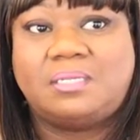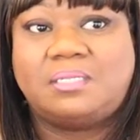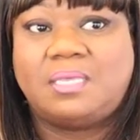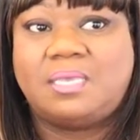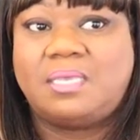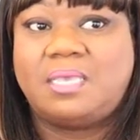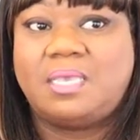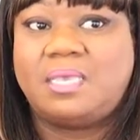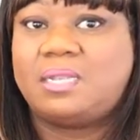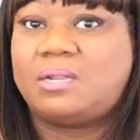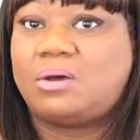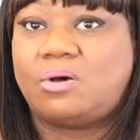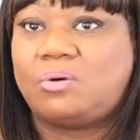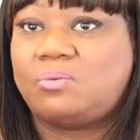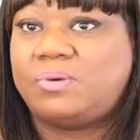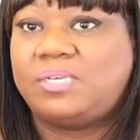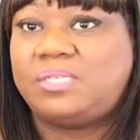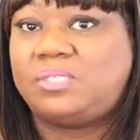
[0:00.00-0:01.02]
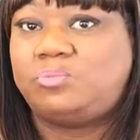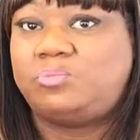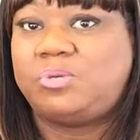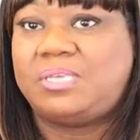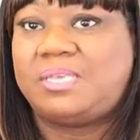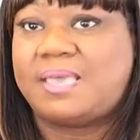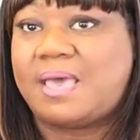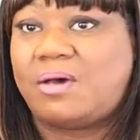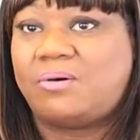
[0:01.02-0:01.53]
they can't always
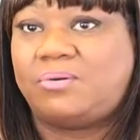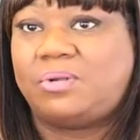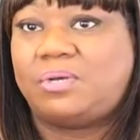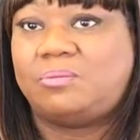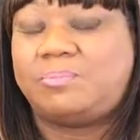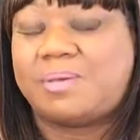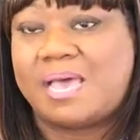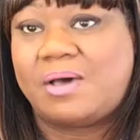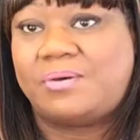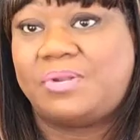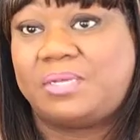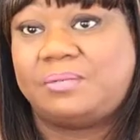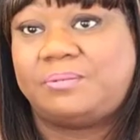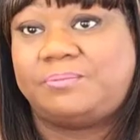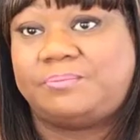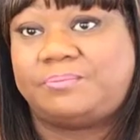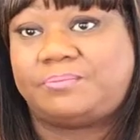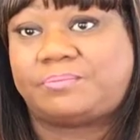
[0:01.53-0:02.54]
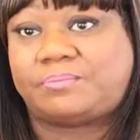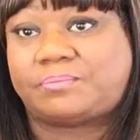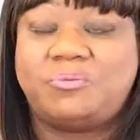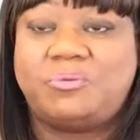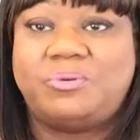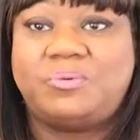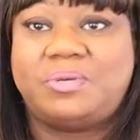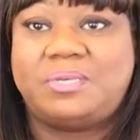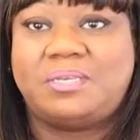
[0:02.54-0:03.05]
speak out about it.
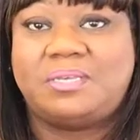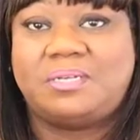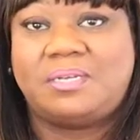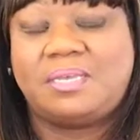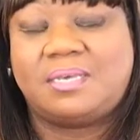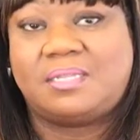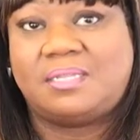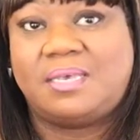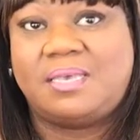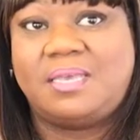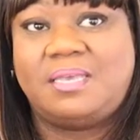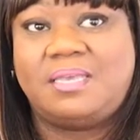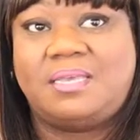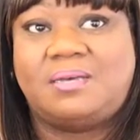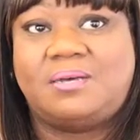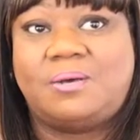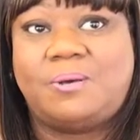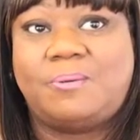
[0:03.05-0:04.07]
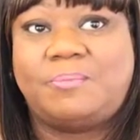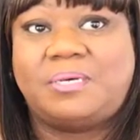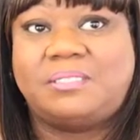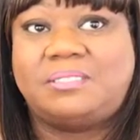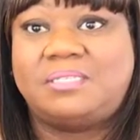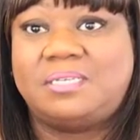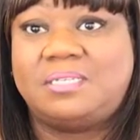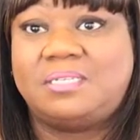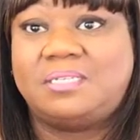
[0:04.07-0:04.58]
We were in LA
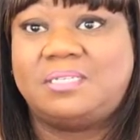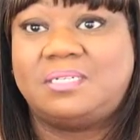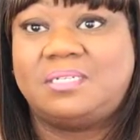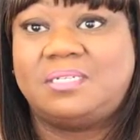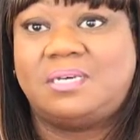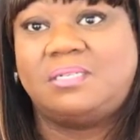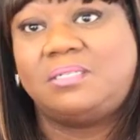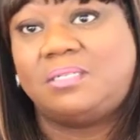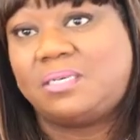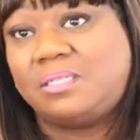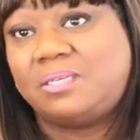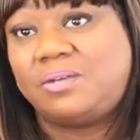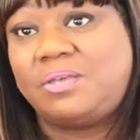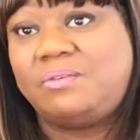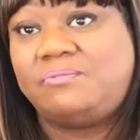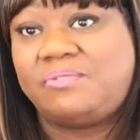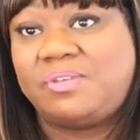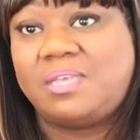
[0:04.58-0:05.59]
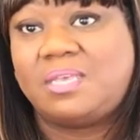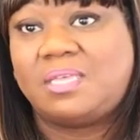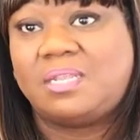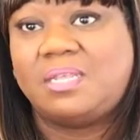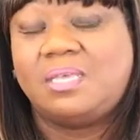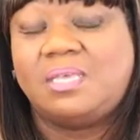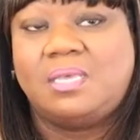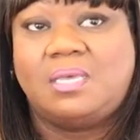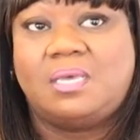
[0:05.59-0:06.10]
attending another event,
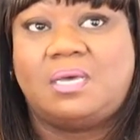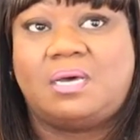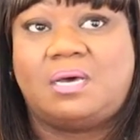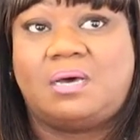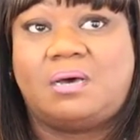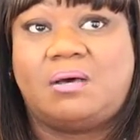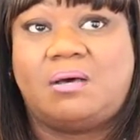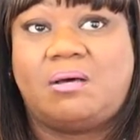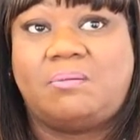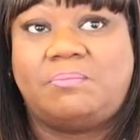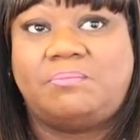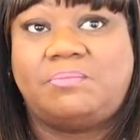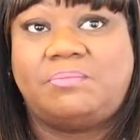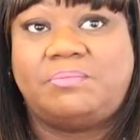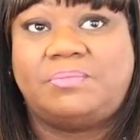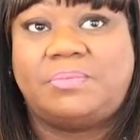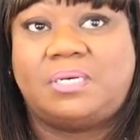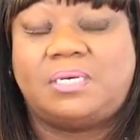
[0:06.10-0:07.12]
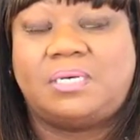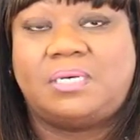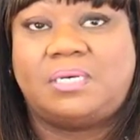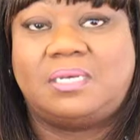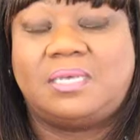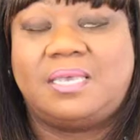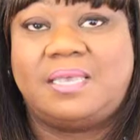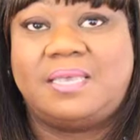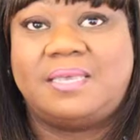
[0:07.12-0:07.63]

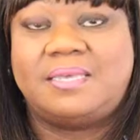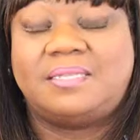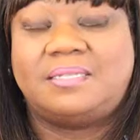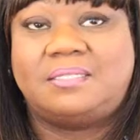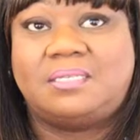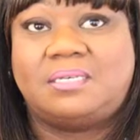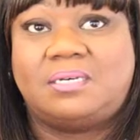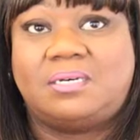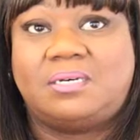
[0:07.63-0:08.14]
and